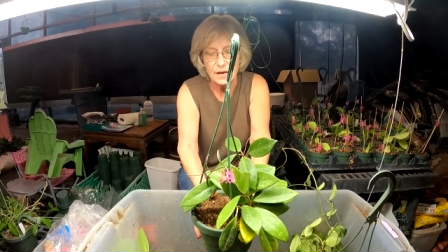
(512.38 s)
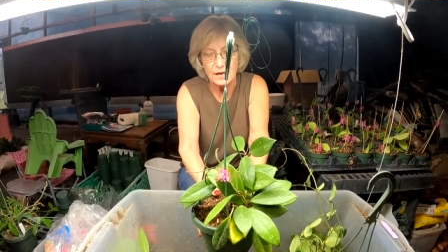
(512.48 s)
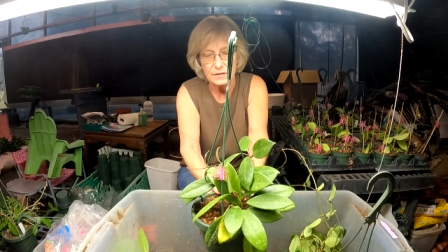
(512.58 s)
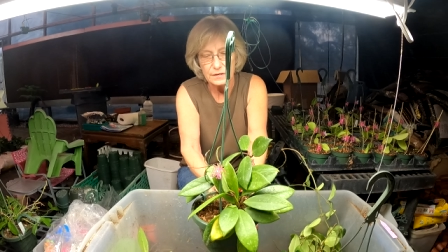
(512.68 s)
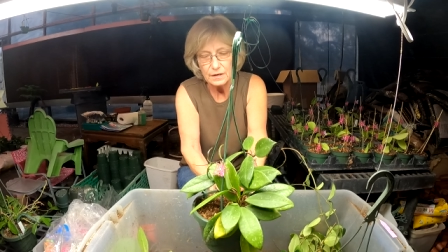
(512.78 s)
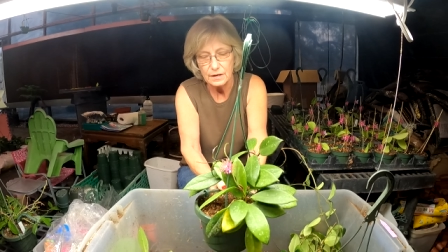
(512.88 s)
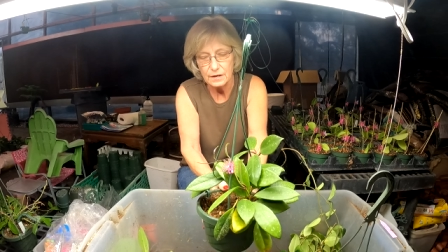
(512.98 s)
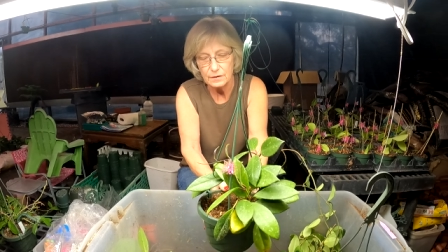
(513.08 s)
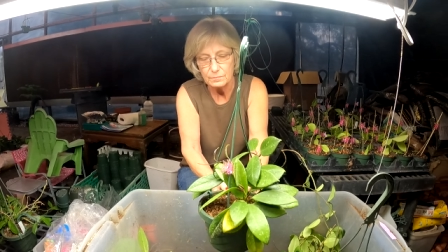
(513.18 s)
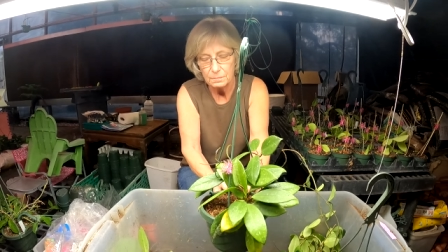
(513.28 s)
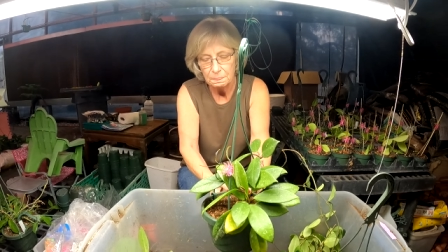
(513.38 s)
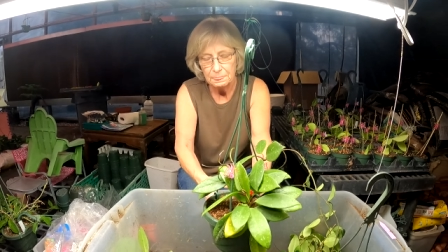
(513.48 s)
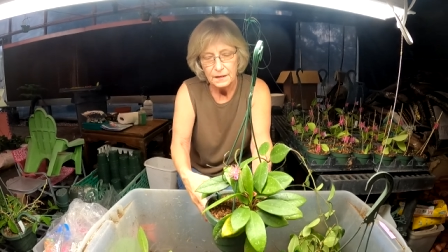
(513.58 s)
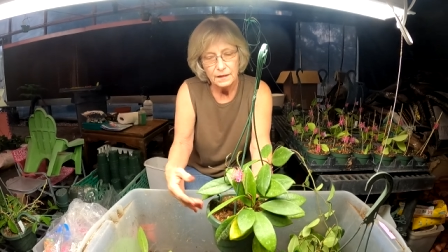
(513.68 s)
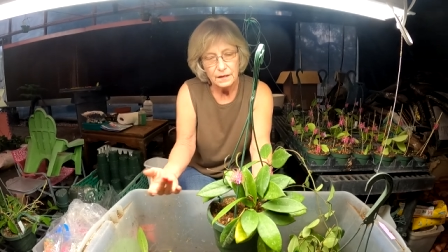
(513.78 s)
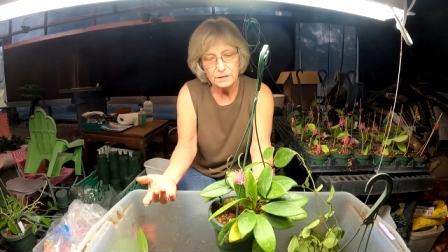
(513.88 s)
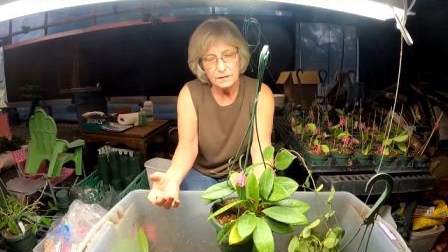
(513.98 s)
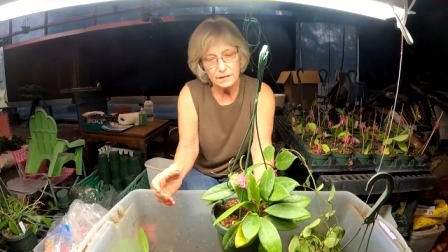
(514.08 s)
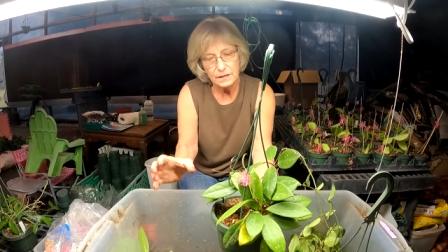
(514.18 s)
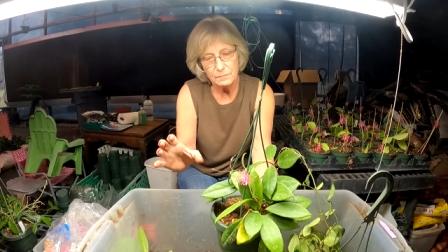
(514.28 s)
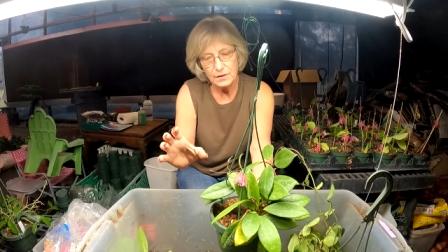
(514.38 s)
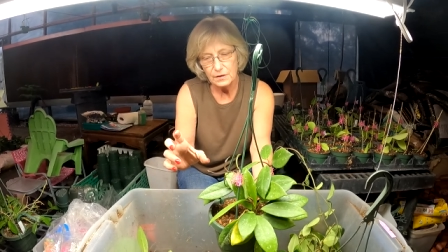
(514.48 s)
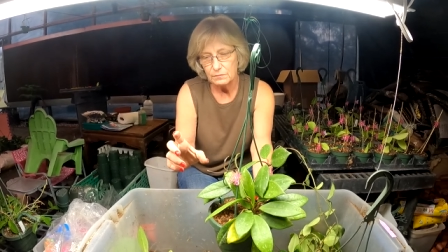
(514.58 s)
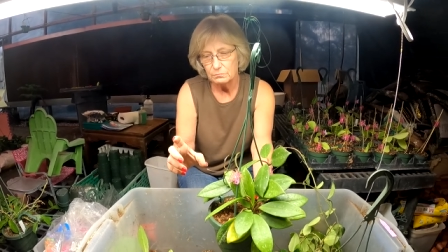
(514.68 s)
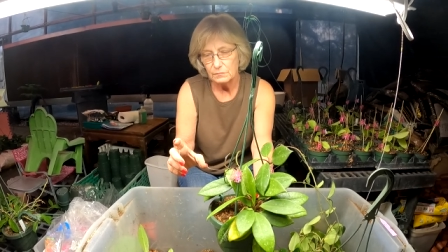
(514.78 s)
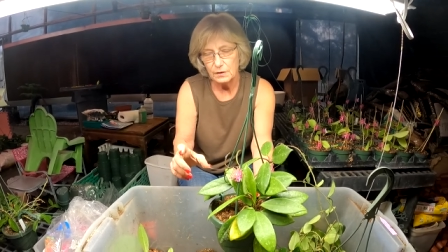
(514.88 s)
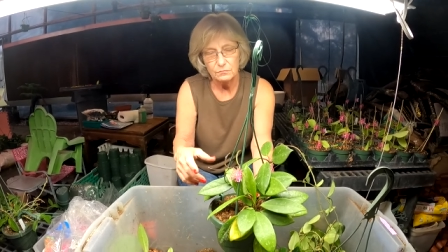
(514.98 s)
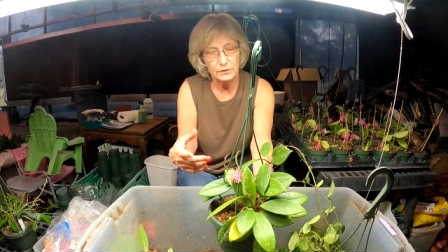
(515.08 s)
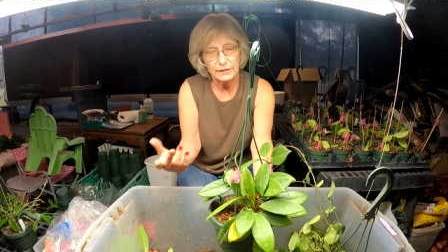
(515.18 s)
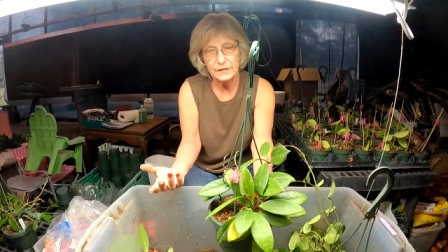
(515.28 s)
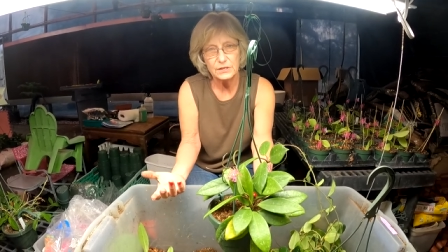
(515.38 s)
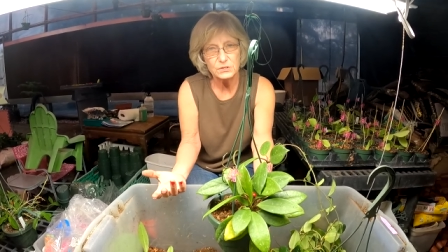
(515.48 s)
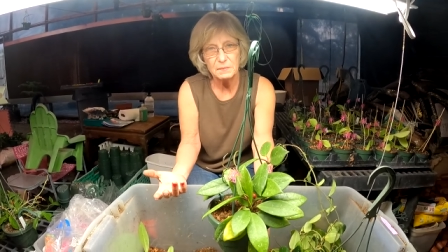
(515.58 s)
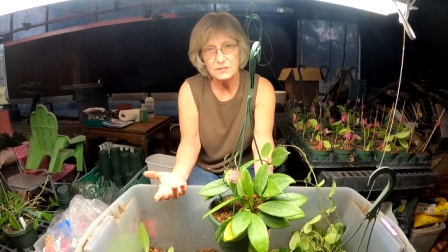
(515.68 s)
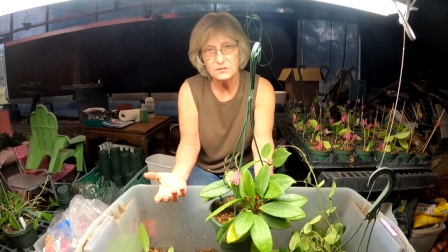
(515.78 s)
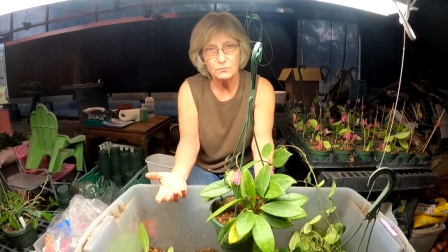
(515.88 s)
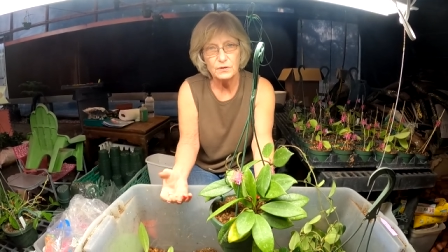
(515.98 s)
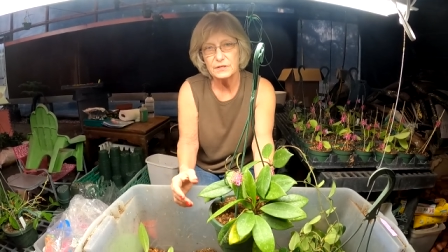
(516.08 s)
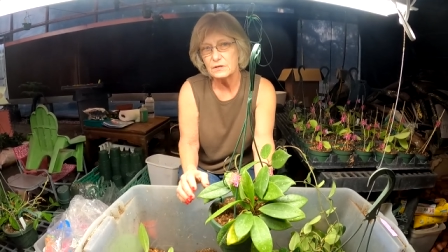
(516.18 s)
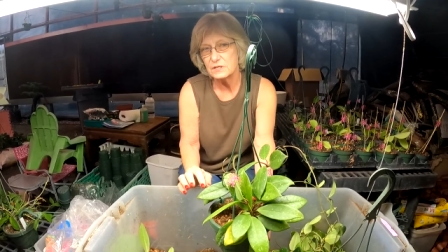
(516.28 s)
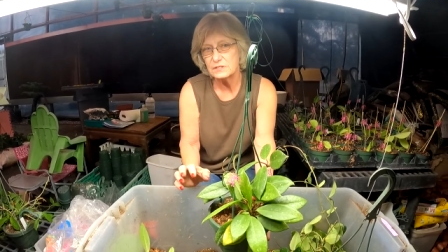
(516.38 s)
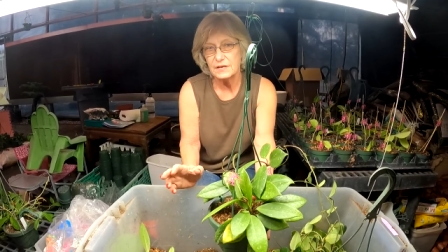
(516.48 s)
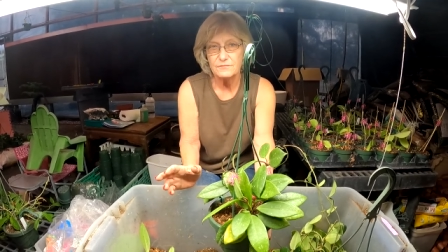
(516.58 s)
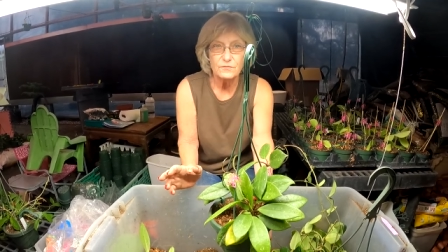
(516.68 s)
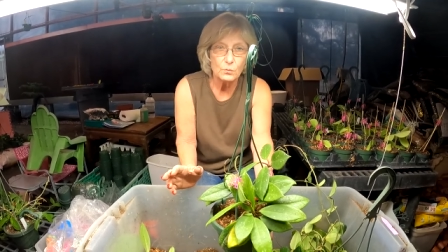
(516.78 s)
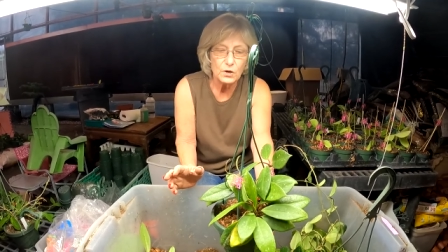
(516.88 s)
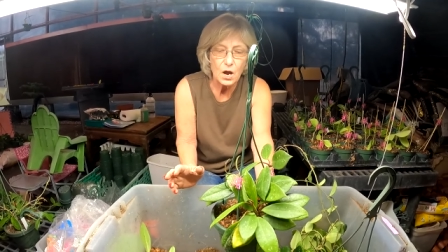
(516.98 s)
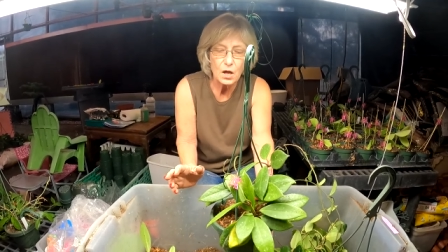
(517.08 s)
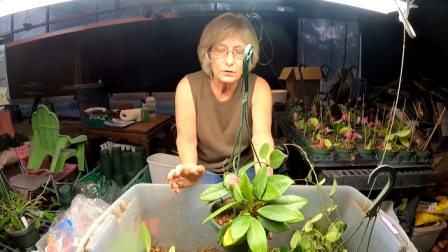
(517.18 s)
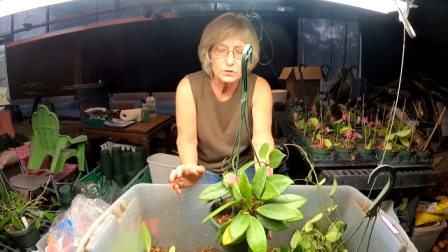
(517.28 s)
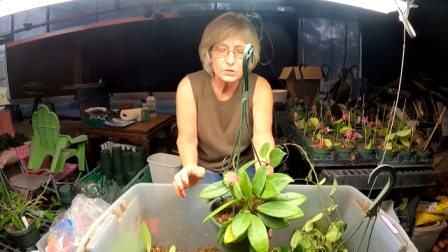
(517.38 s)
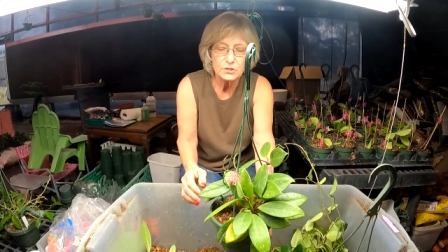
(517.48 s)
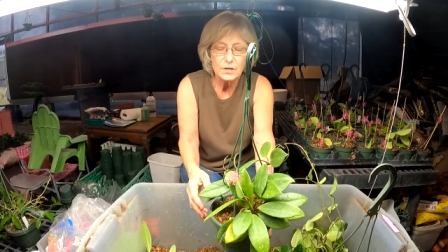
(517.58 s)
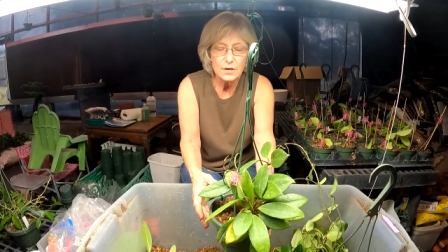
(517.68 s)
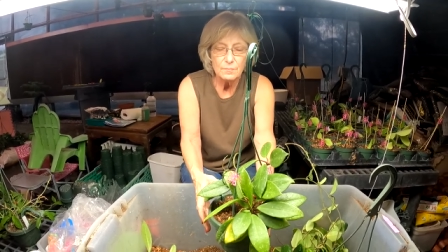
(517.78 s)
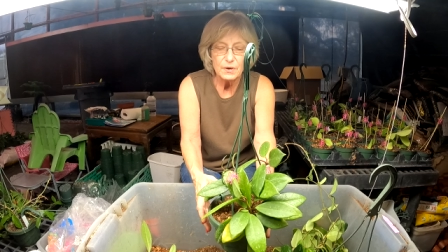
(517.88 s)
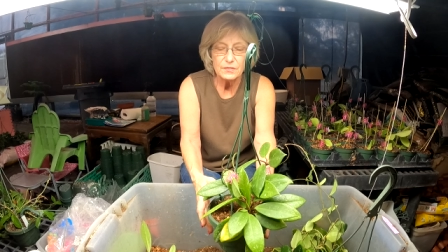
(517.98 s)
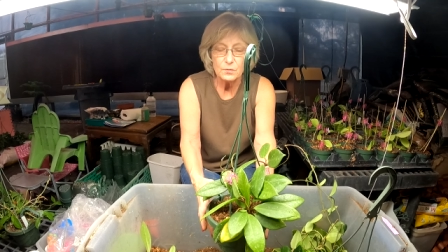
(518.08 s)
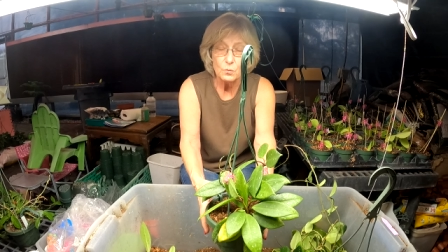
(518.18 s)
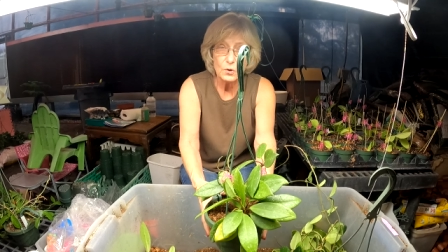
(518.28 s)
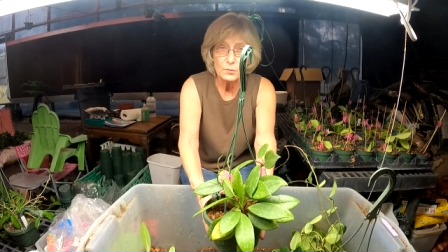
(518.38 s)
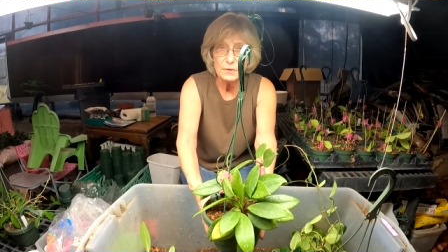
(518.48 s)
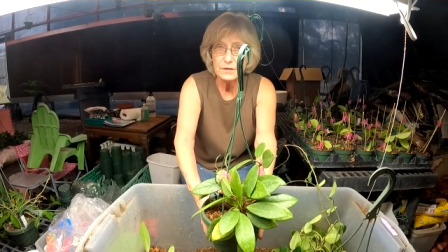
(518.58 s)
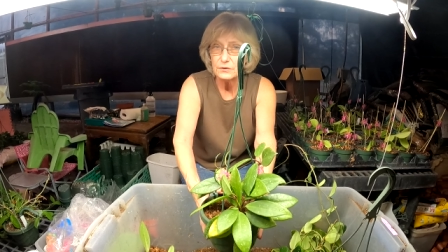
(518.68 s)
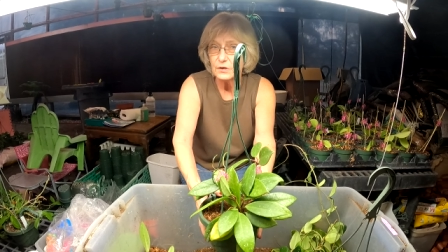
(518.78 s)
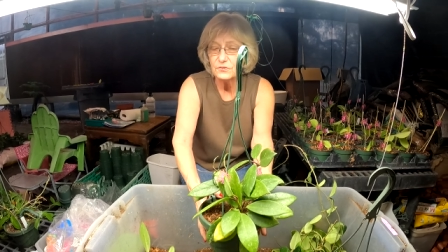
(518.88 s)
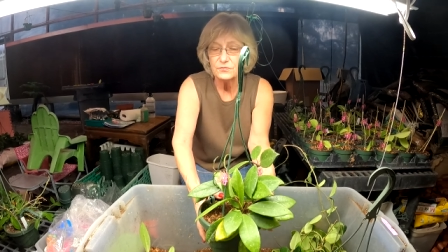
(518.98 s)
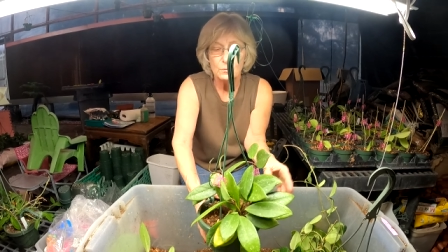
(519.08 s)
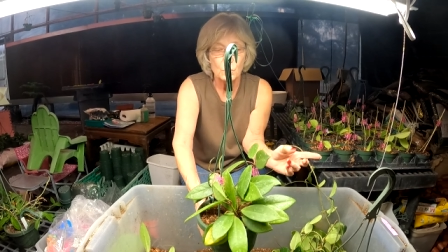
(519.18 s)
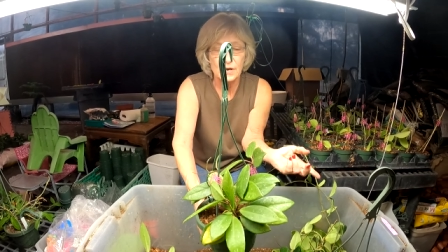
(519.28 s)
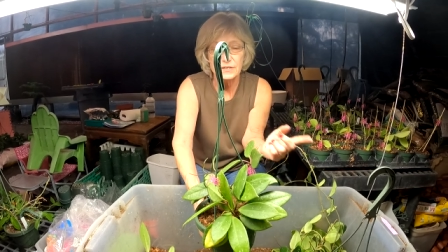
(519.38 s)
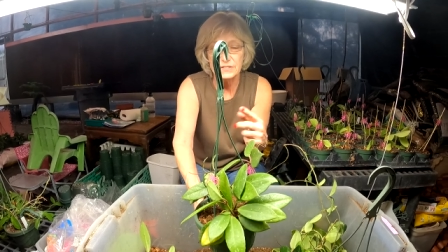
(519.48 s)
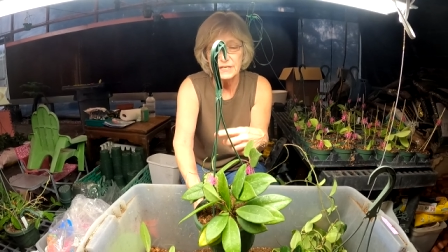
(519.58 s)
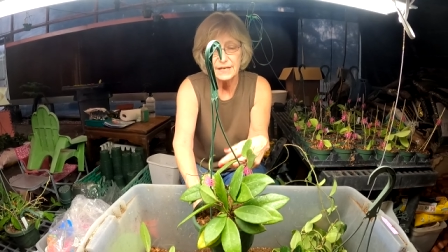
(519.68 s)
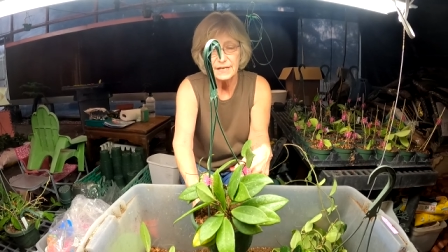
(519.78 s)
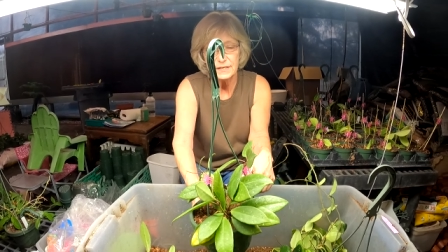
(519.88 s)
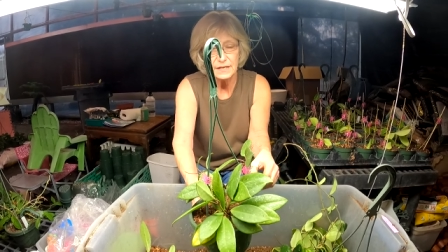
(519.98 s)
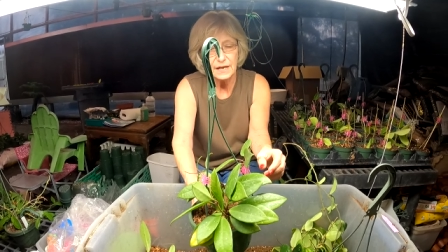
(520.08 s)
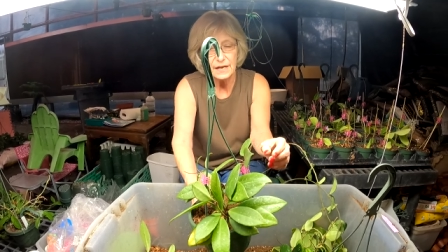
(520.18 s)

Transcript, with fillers: And um, it, it can be a, a really inexpensive one that costs like four dollars, but the water meter goes from one to ten,